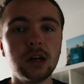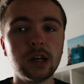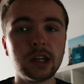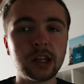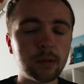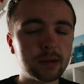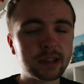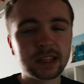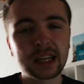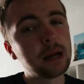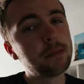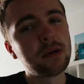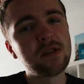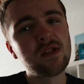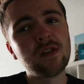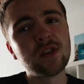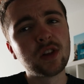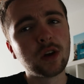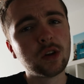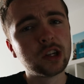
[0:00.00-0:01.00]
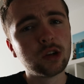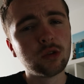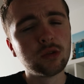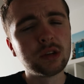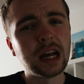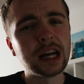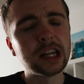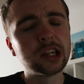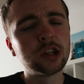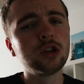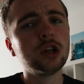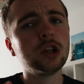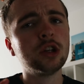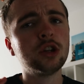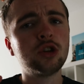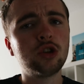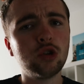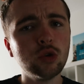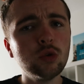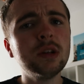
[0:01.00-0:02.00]
Subscribe if you haven't done so yet, so you
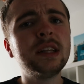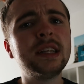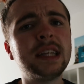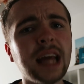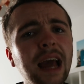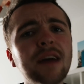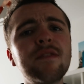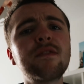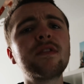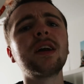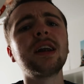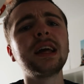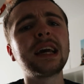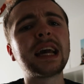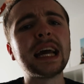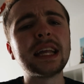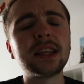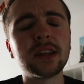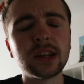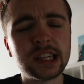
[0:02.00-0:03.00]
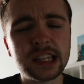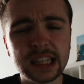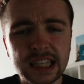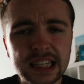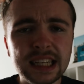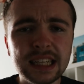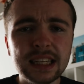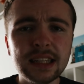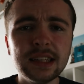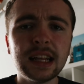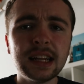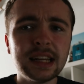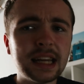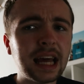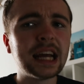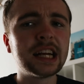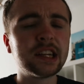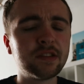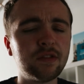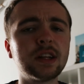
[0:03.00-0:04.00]
do definitely get to see the
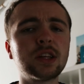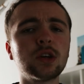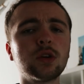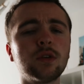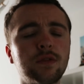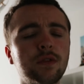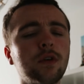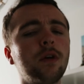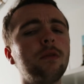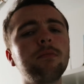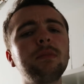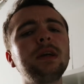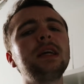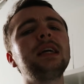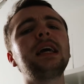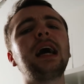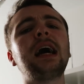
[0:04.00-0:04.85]
next video from me,